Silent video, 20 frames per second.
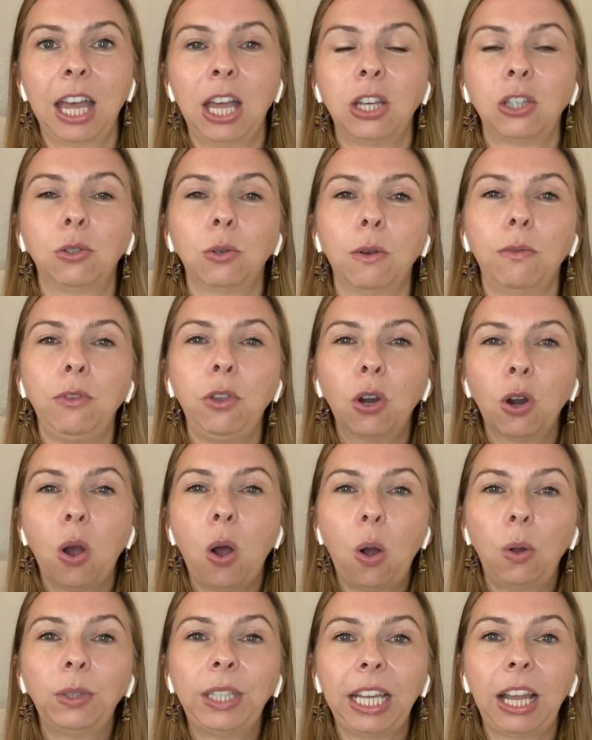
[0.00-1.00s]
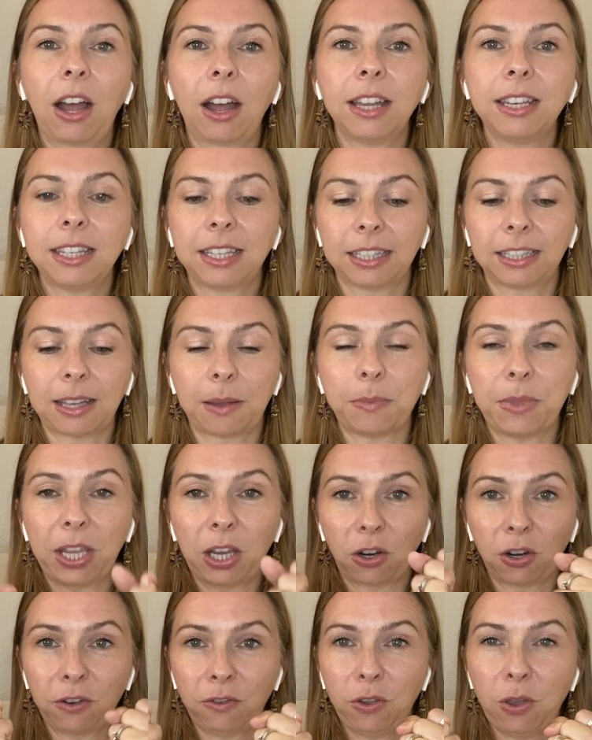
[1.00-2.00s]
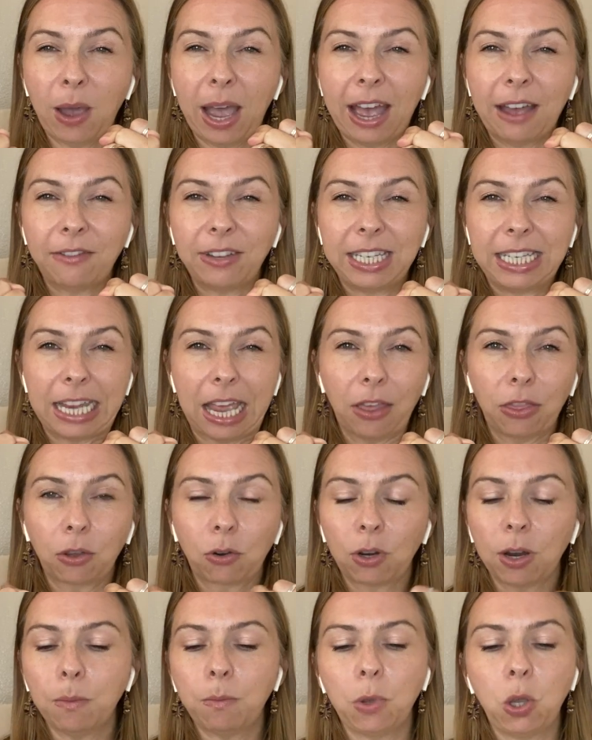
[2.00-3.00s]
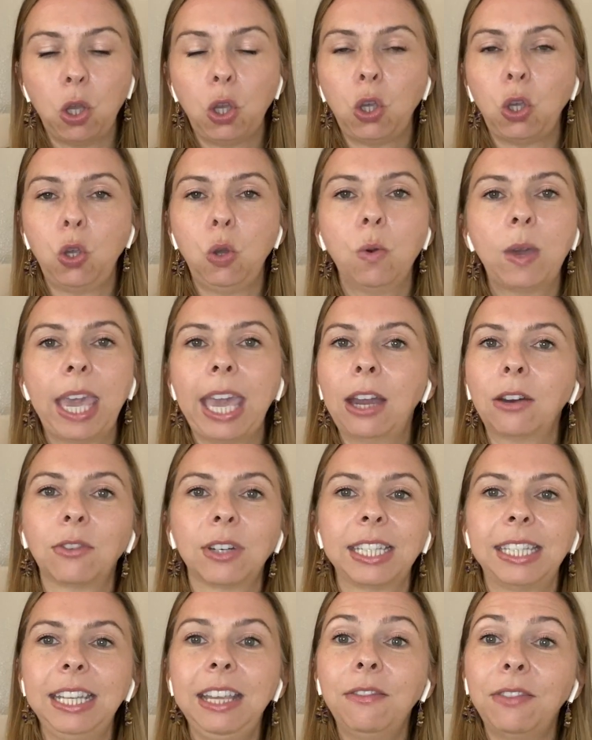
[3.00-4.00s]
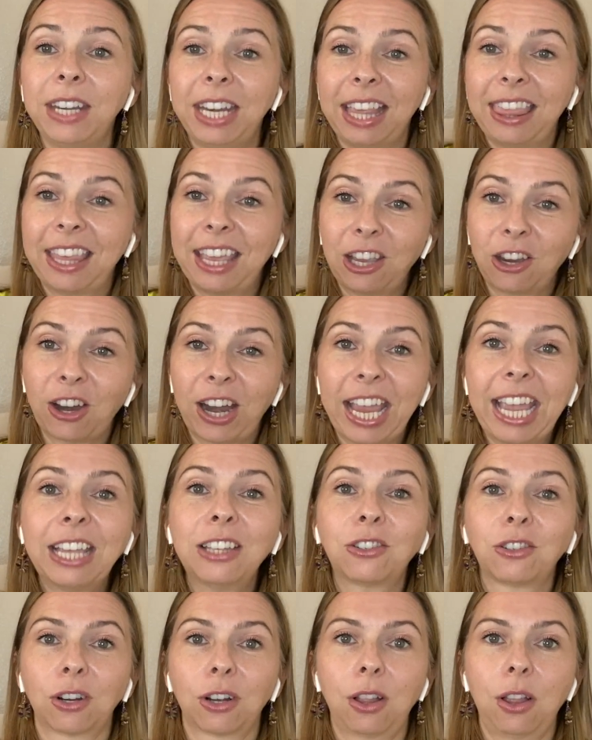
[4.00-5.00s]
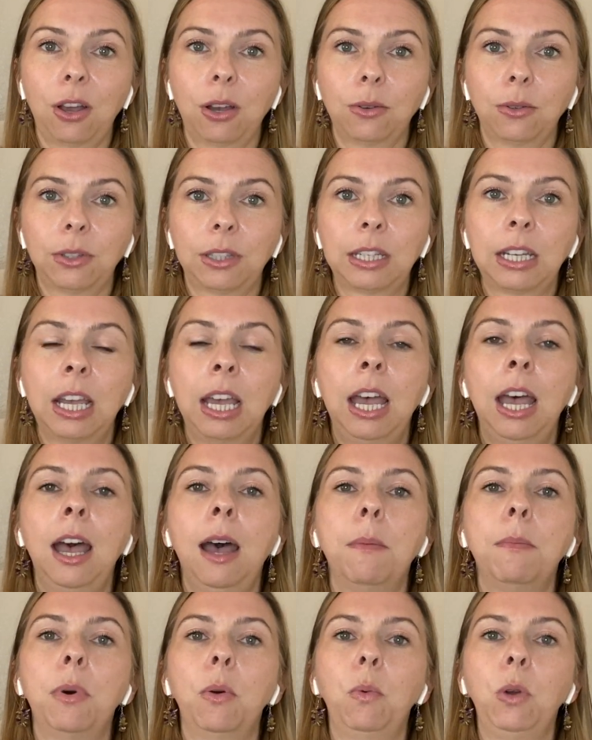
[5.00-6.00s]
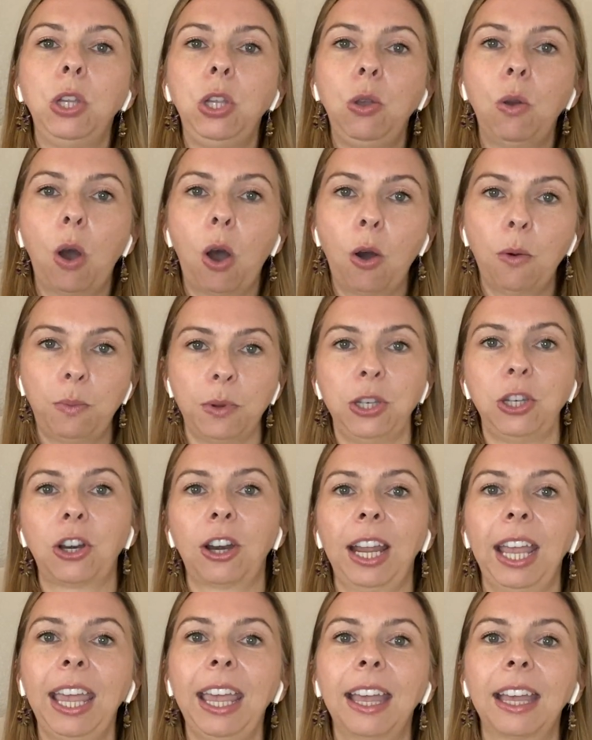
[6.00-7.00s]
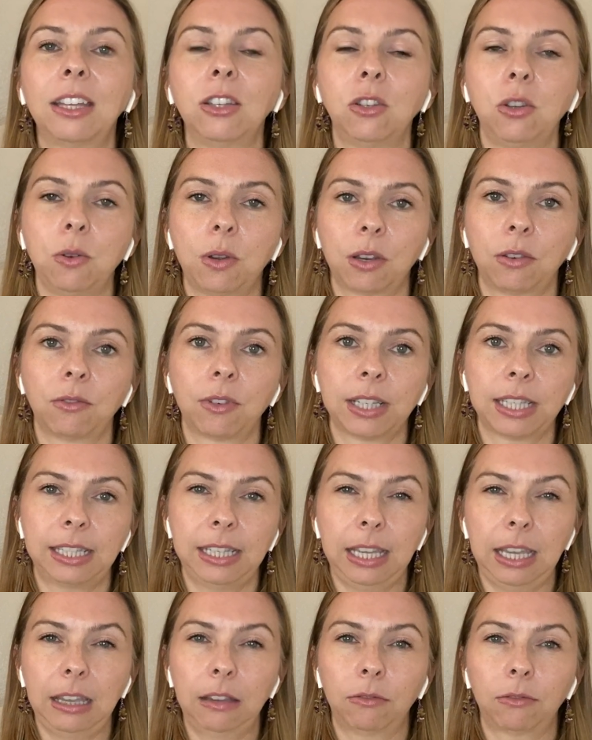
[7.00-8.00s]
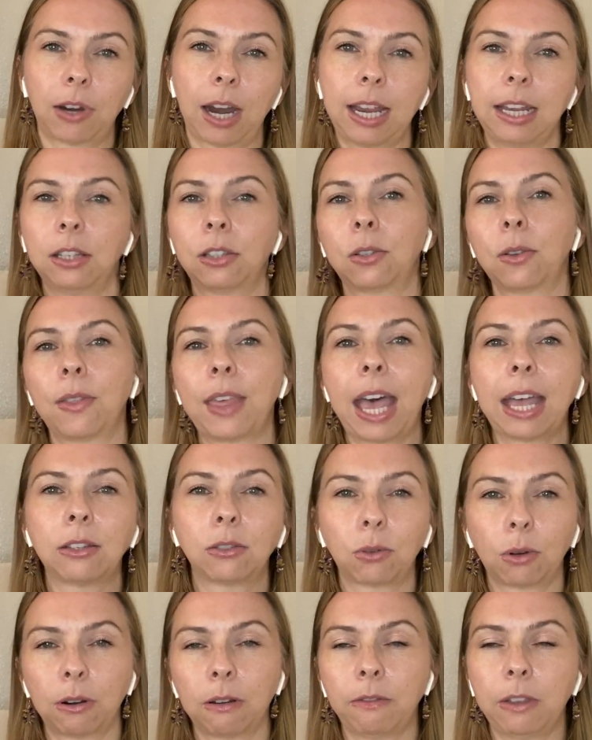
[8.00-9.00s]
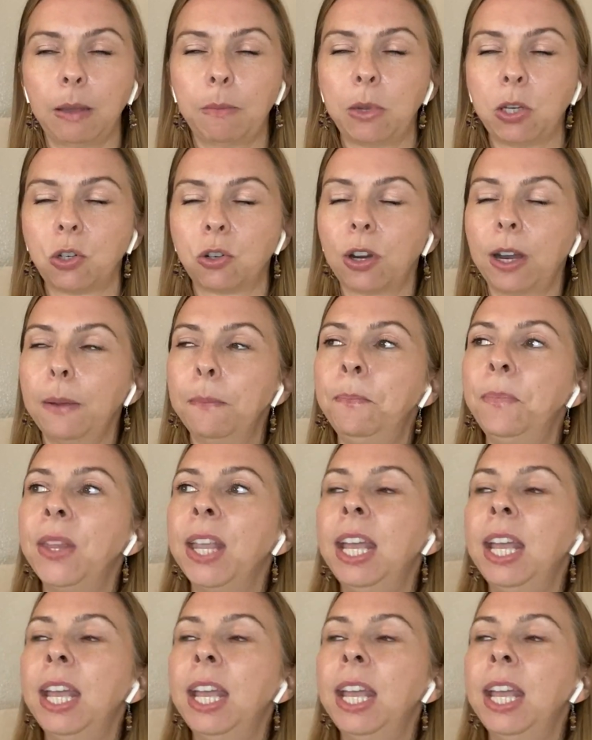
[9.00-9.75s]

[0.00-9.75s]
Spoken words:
So if you're holding on to something or if you have a death grip, you can't receive anything, your hands are closed. But when you open your hands, you can receive, right? So that sort of imagery.